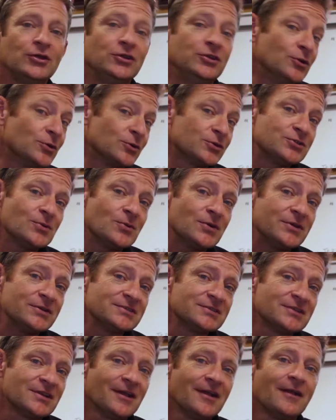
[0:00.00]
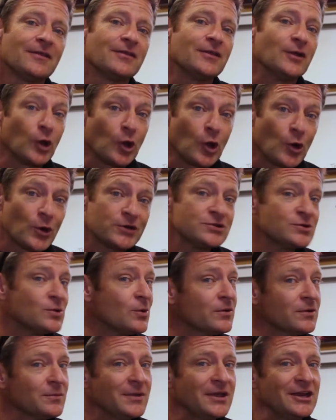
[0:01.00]
Your choice, the large
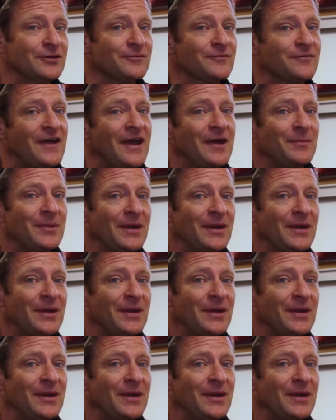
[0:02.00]
or the medium fat